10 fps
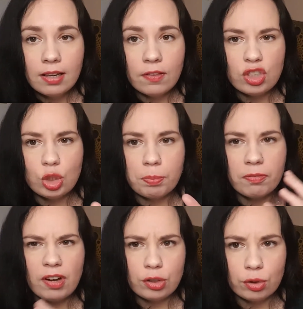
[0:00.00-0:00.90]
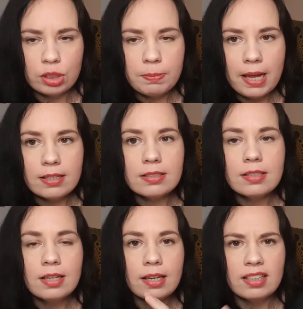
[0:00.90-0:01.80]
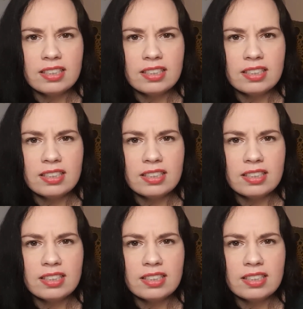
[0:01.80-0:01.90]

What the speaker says: This is your professional space. It is